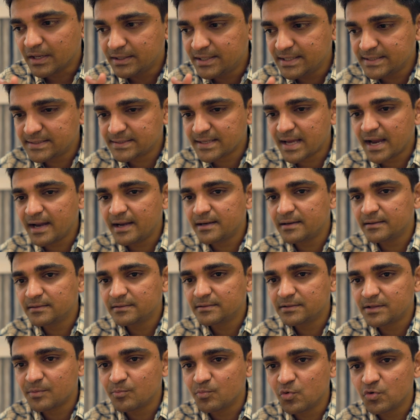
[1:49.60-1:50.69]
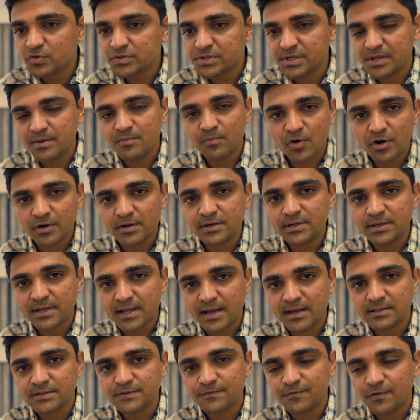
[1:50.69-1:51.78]
Decide the most important
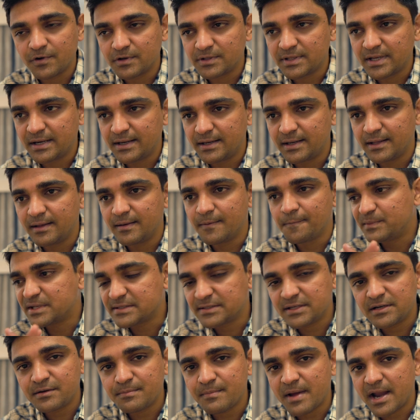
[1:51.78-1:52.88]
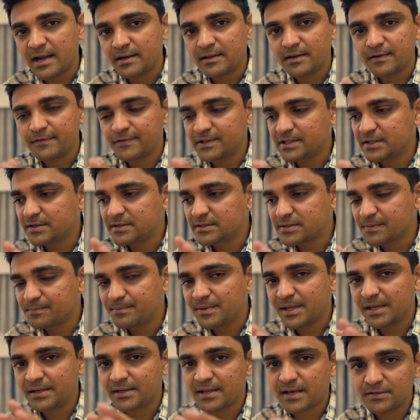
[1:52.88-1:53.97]
task for that day. Doesn't matter whether it's a
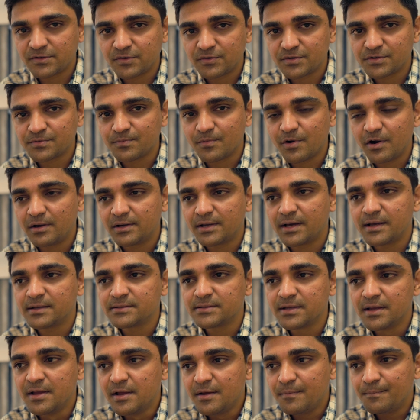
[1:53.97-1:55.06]
big task or small task.